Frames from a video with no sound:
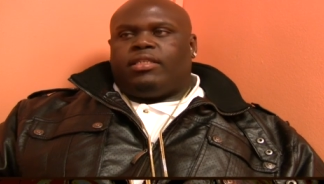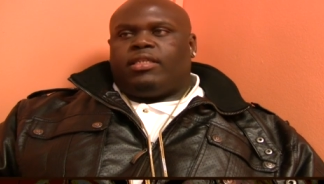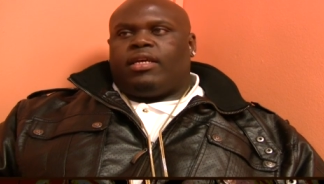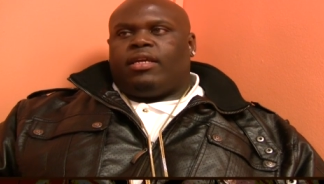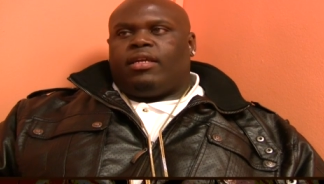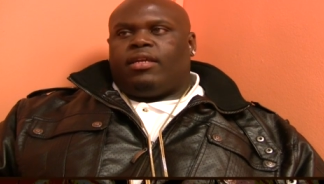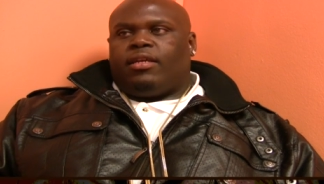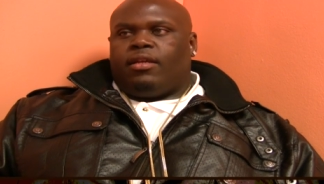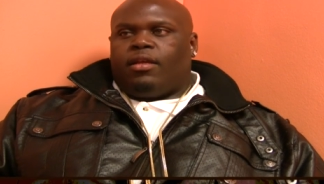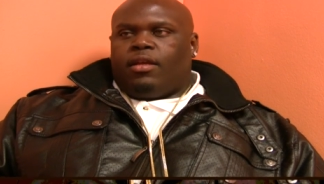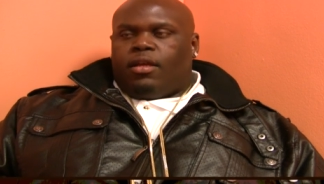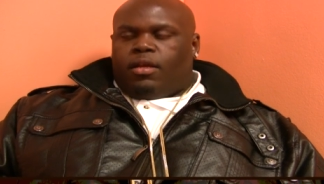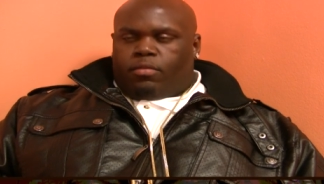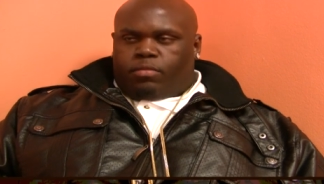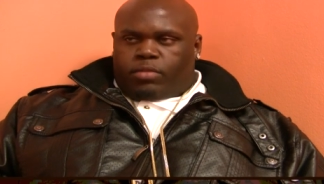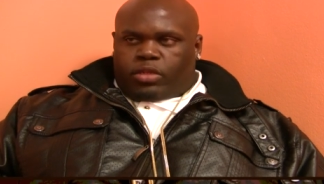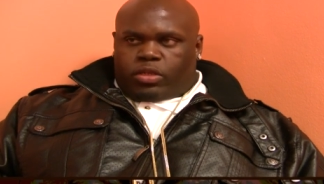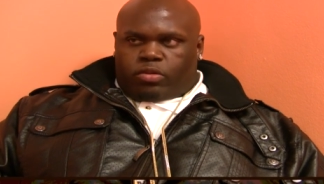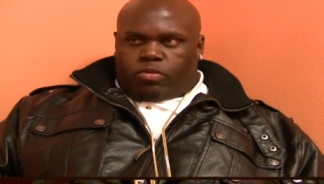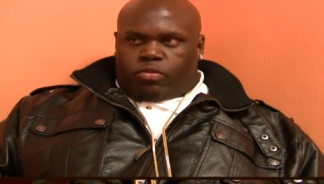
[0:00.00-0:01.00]
J
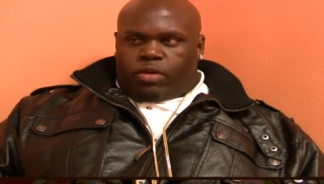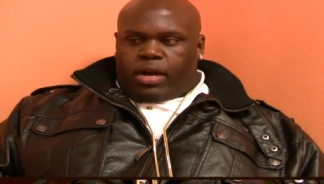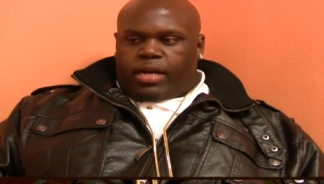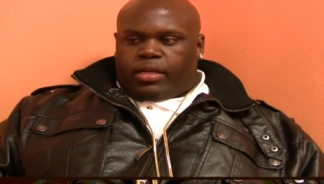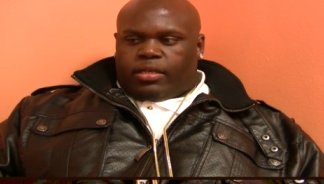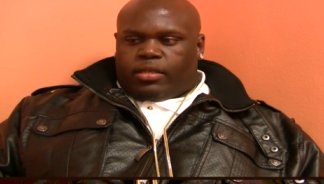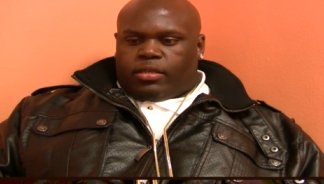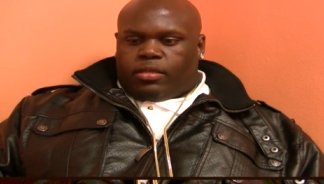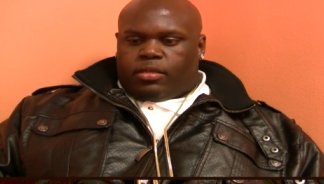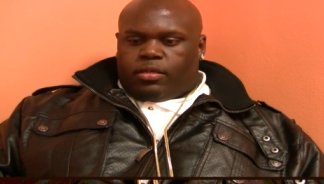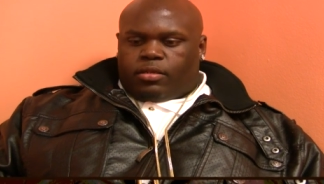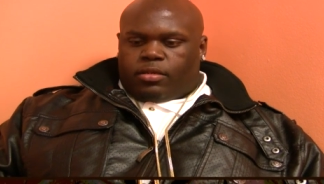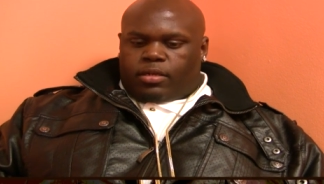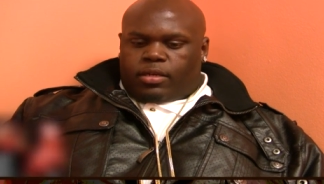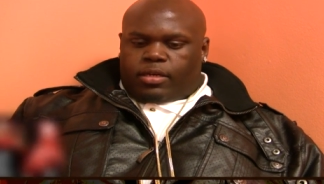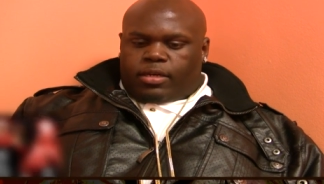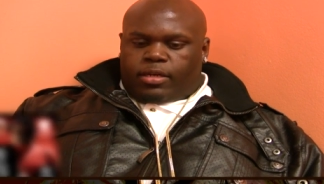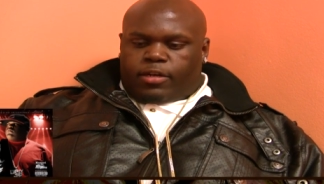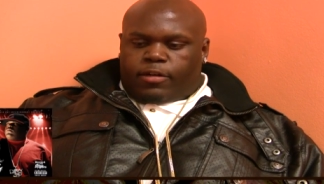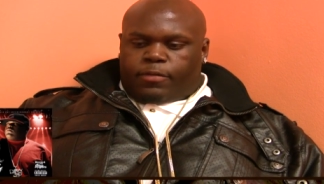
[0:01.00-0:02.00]
Mister Rogers.
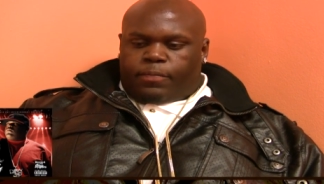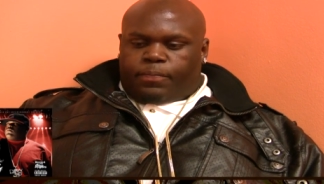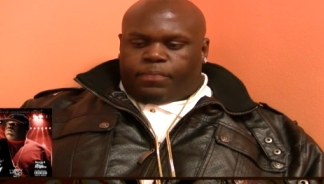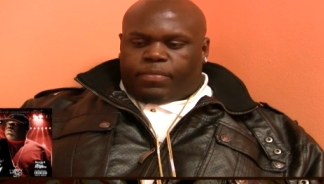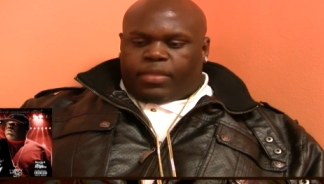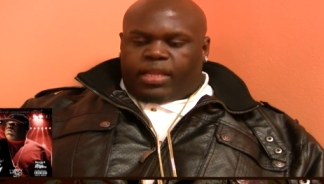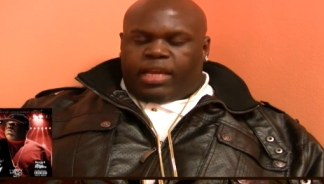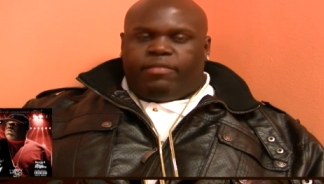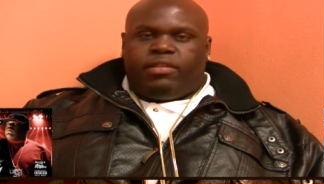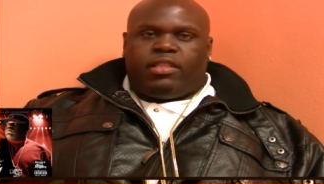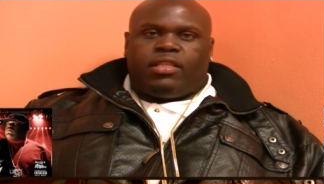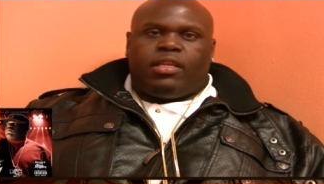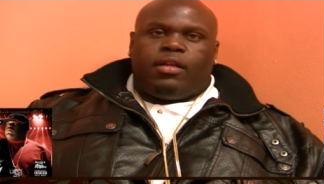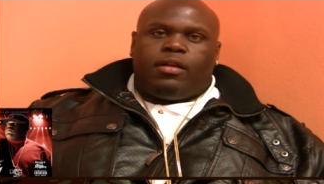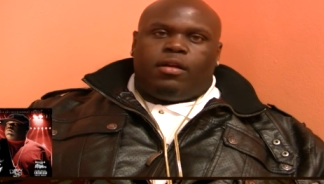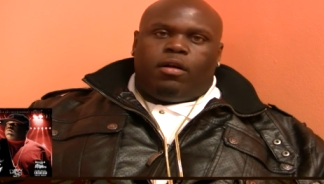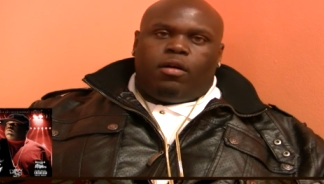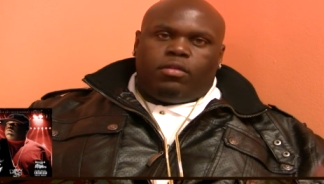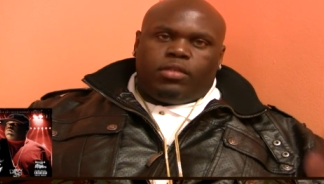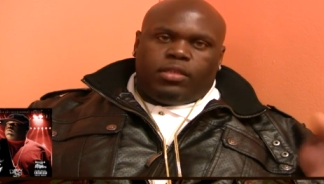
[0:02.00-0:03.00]
Um, everything
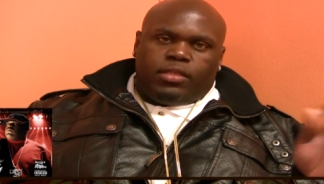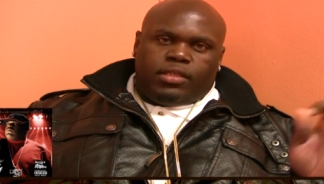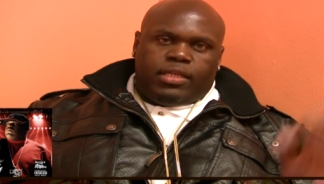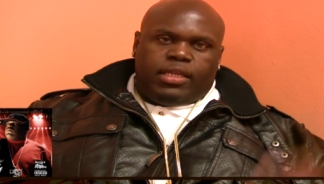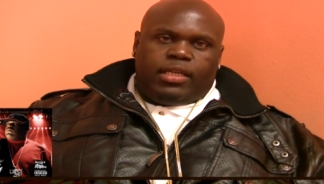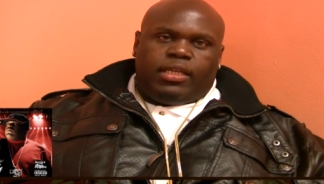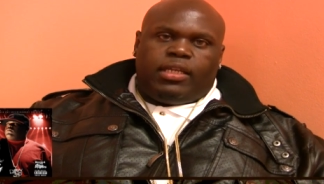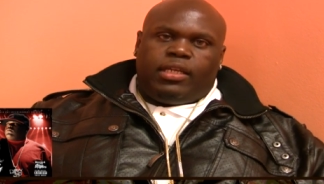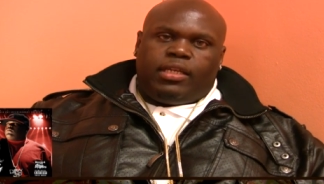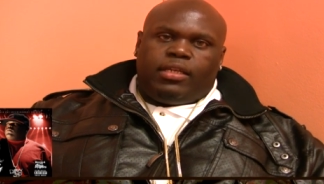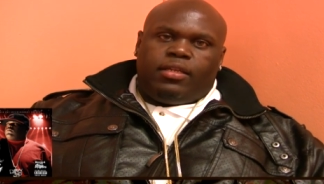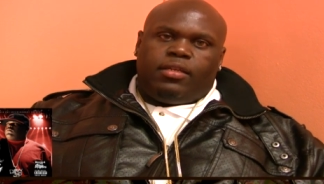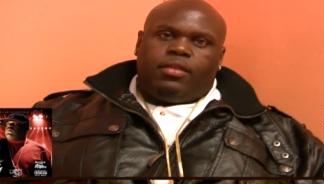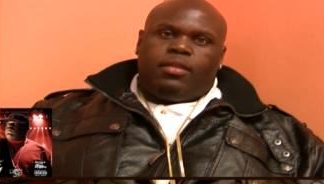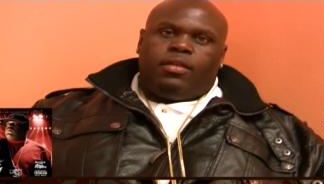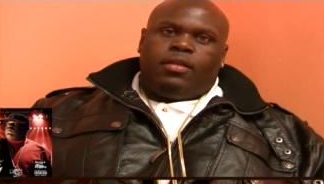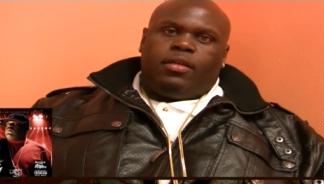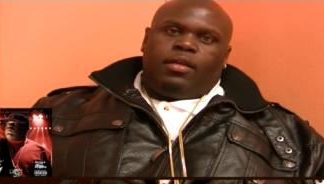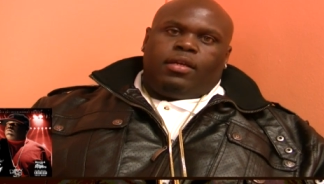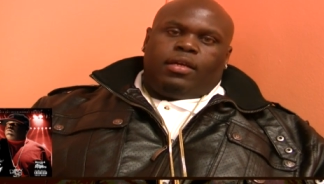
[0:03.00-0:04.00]
on the C D,
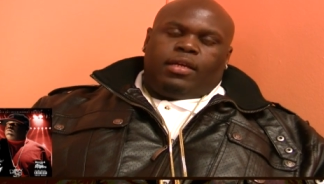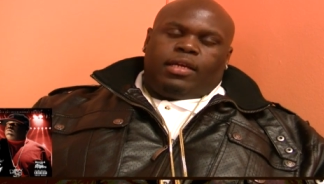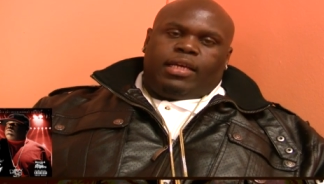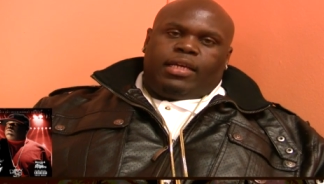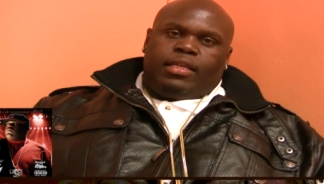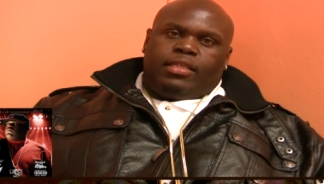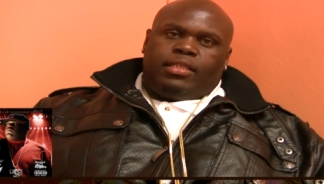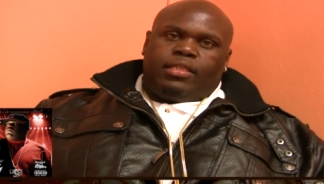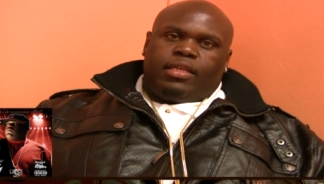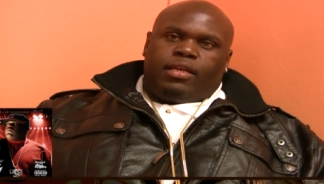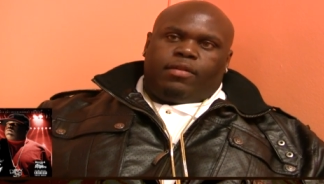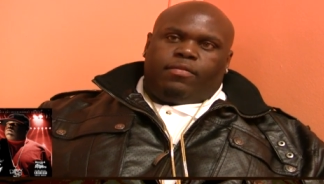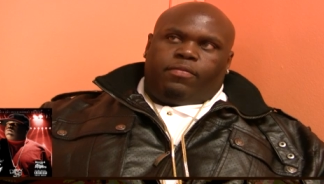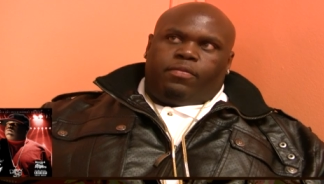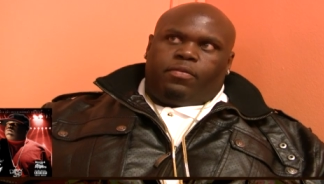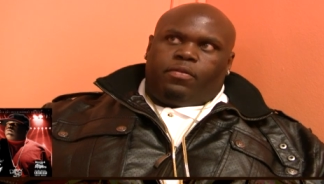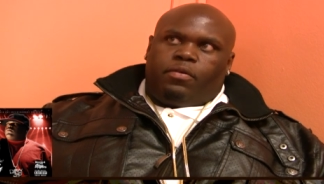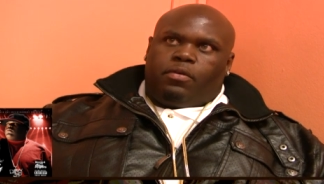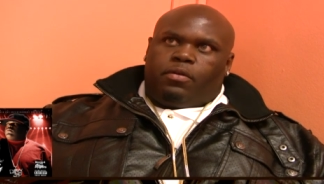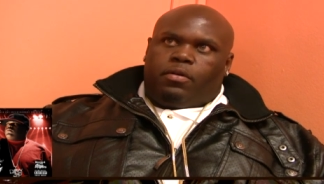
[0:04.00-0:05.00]
except
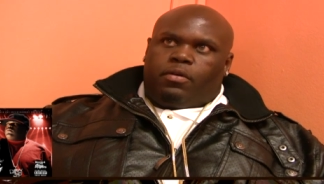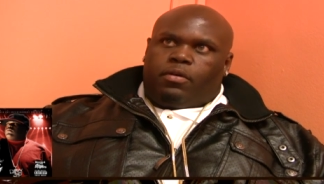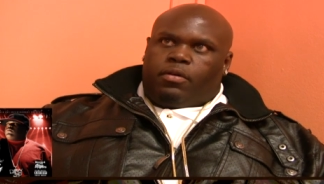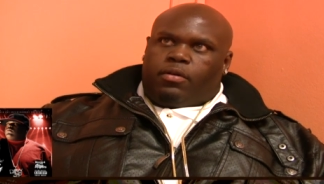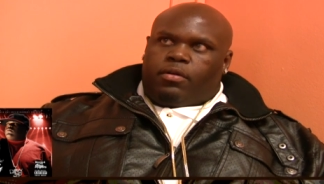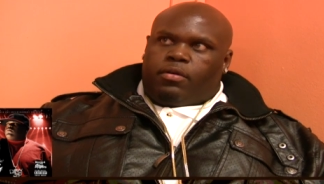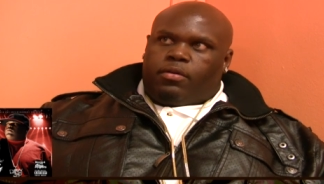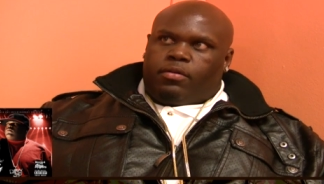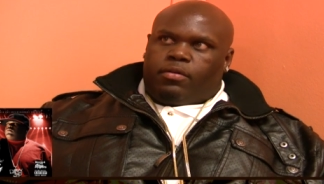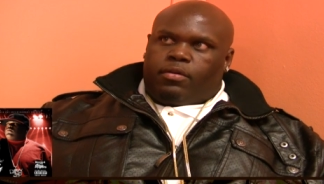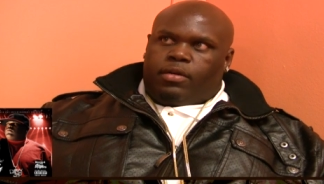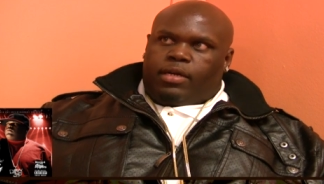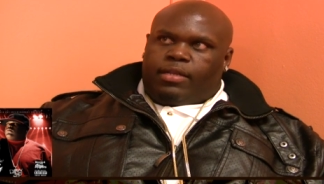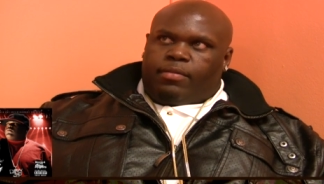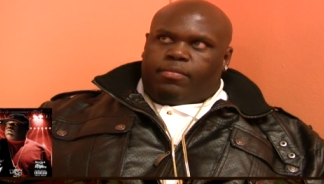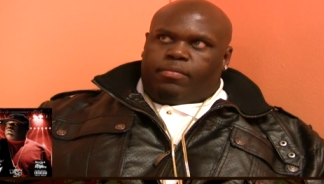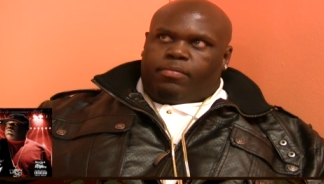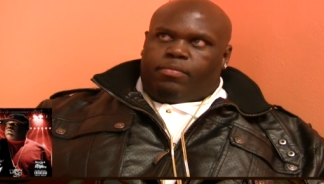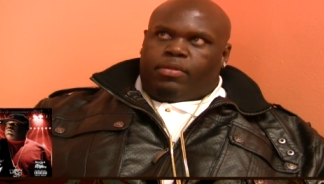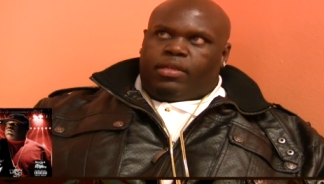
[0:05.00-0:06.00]
for, I
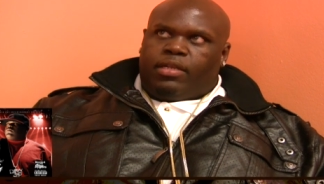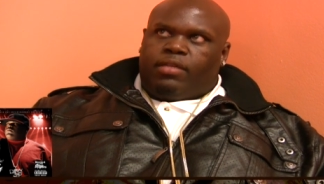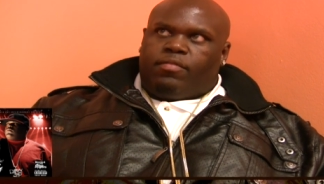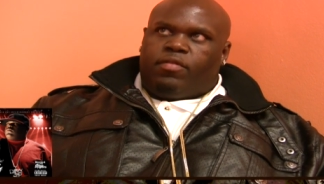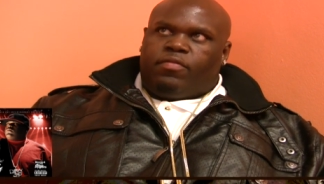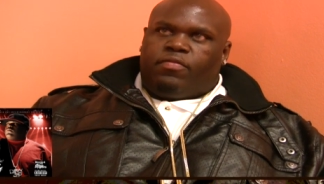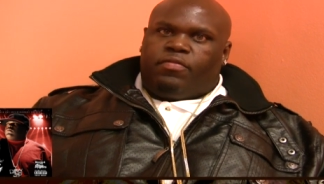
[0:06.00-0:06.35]
believe, the